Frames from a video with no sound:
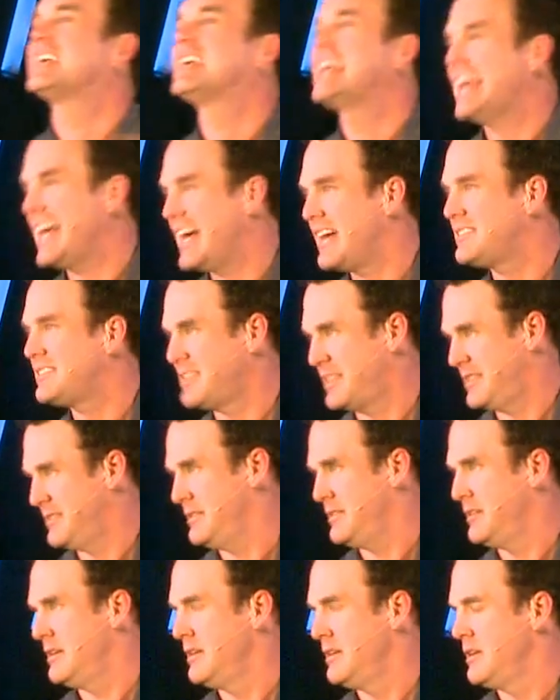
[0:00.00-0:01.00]
get.
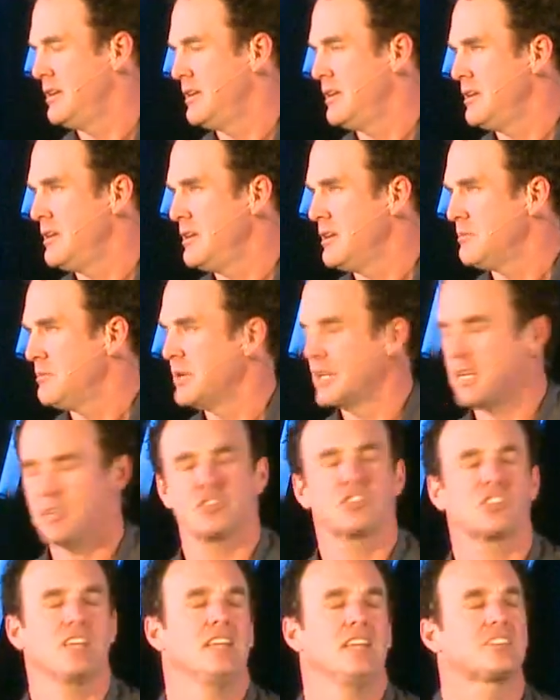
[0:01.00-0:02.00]
But
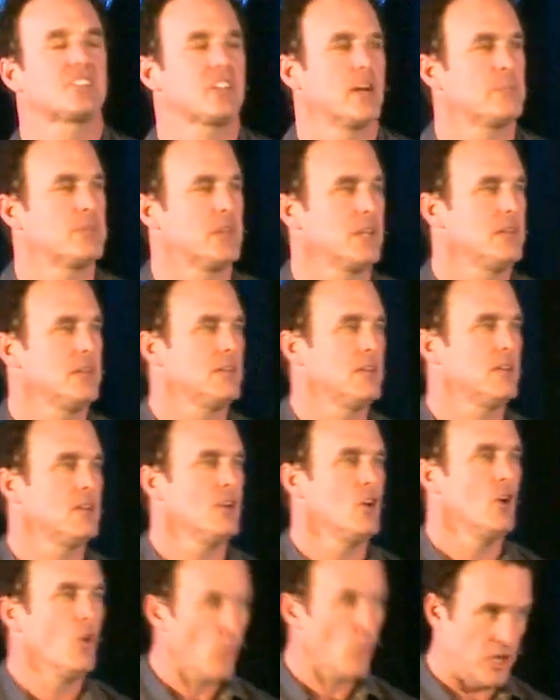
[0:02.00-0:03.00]
understand something
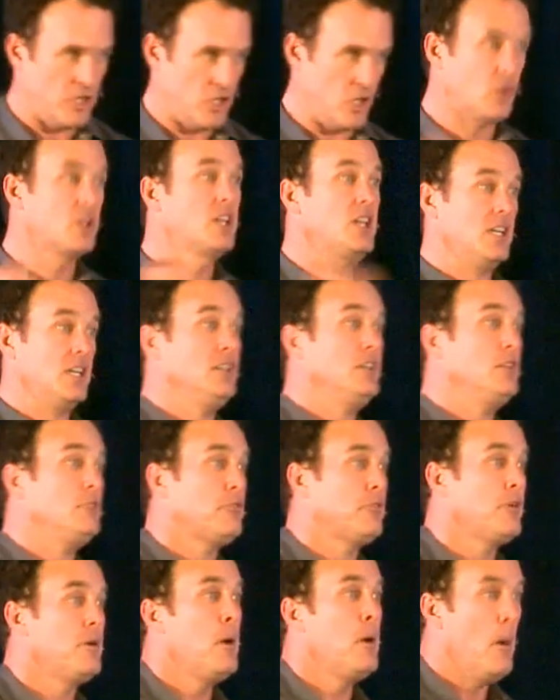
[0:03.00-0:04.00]
when you give
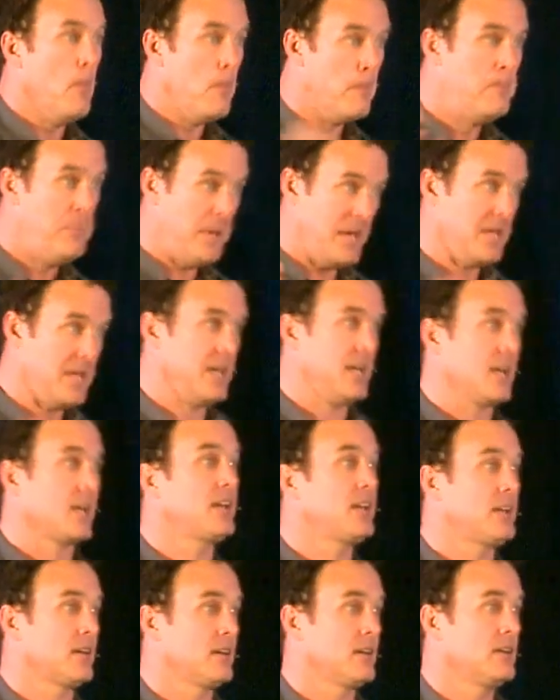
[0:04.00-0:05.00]

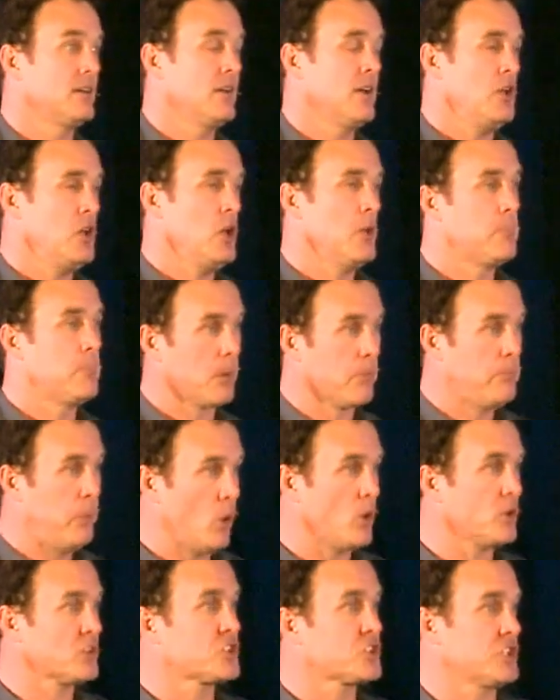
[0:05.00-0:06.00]
big in
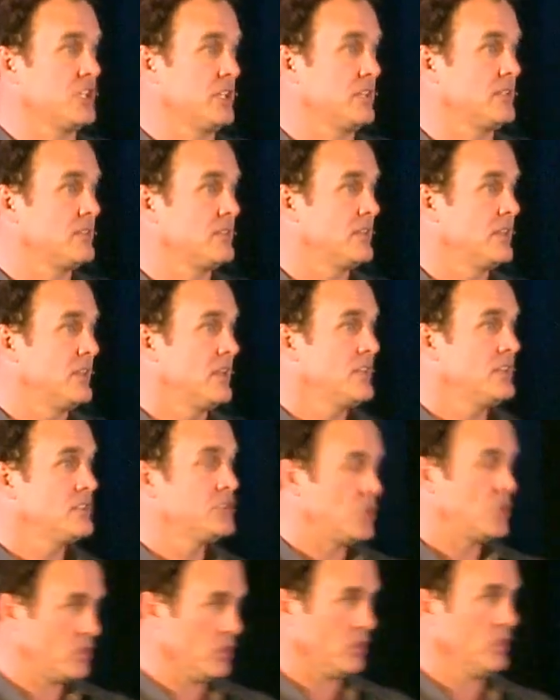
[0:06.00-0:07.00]
proportion
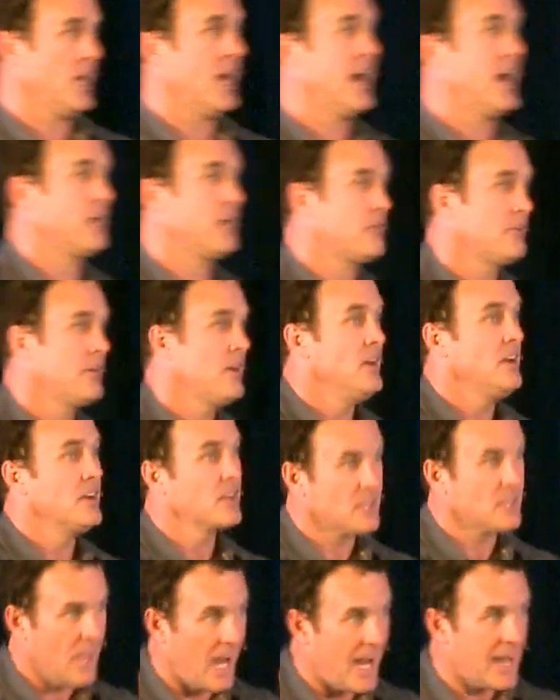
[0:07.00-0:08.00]
to your life,
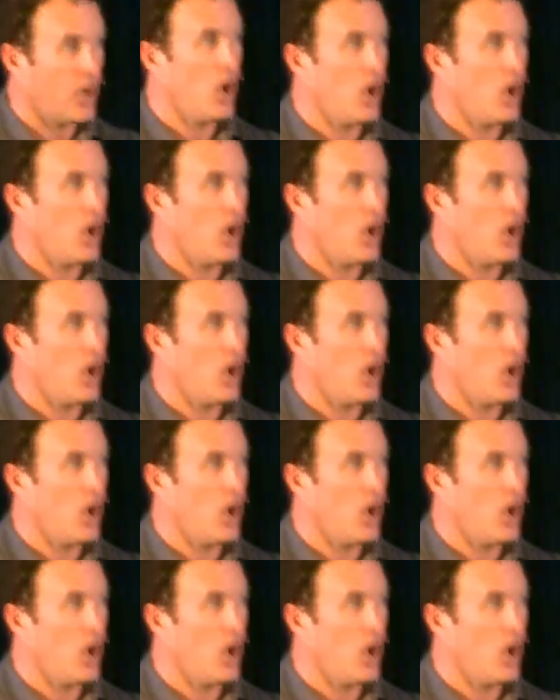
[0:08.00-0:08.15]
God